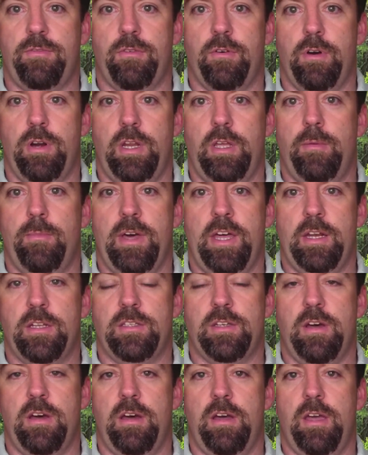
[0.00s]
for any amount of
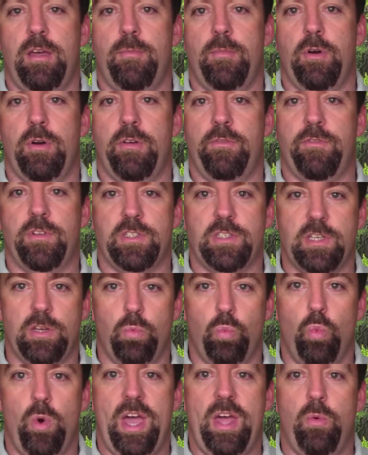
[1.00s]
time or if it's
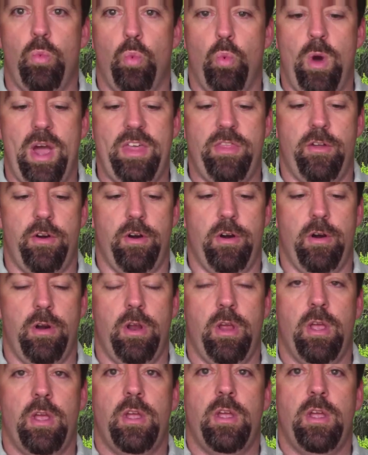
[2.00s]
in wet weather